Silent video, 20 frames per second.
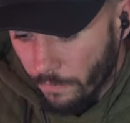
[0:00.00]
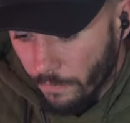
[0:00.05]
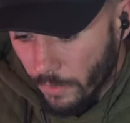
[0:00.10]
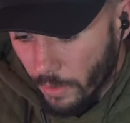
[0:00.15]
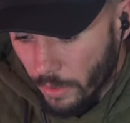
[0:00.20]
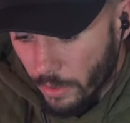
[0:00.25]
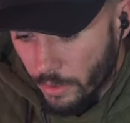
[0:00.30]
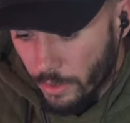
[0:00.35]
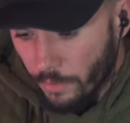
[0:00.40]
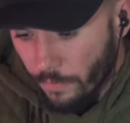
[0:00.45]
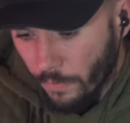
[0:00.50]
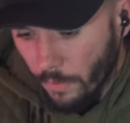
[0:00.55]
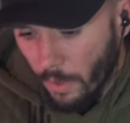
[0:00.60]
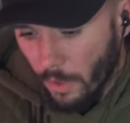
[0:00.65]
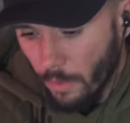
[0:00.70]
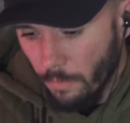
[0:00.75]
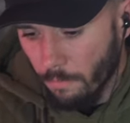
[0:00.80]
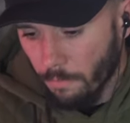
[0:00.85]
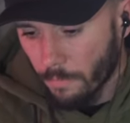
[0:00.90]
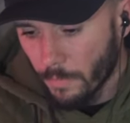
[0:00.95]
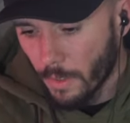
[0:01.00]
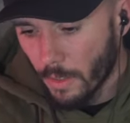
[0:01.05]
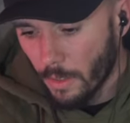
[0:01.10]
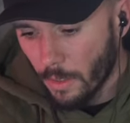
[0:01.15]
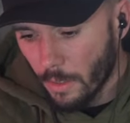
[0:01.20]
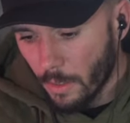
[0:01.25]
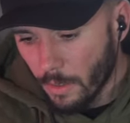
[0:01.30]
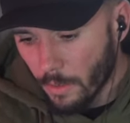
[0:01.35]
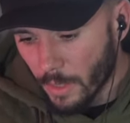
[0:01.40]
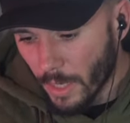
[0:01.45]
of the footage from
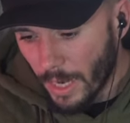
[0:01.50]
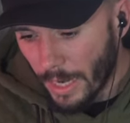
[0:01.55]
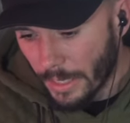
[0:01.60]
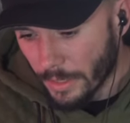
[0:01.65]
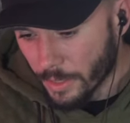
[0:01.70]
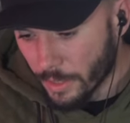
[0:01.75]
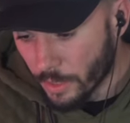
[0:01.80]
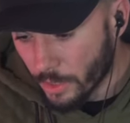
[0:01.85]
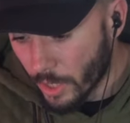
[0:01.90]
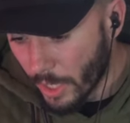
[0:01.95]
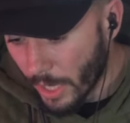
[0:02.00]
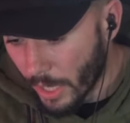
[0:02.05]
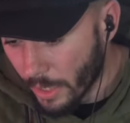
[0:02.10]
the hostage